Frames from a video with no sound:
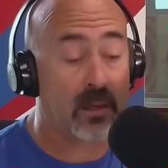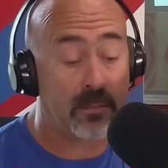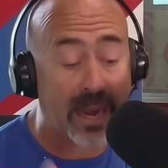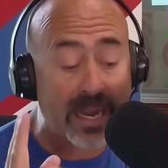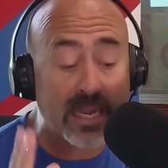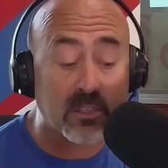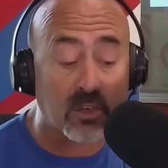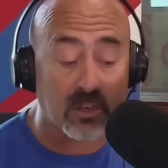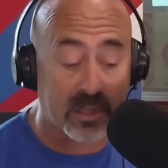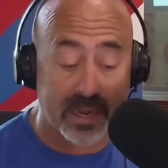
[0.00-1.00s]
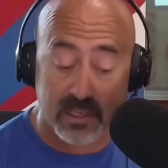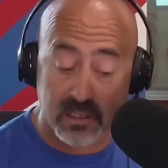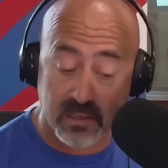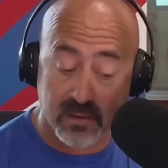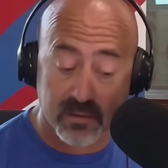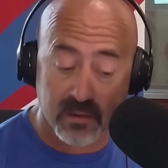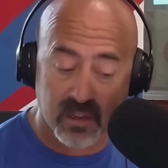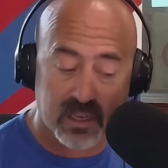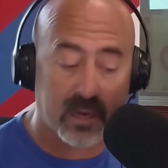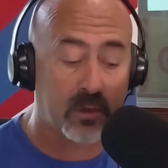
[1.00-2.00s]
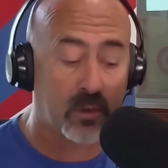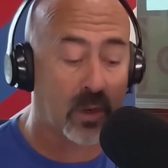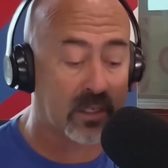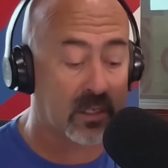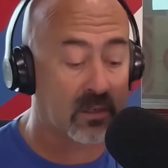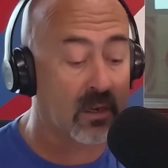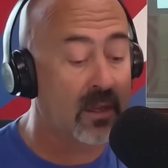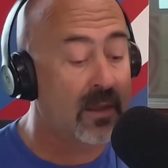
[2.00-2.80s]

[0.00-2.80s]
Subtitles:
And my answer to that is kind of a nuanced answer.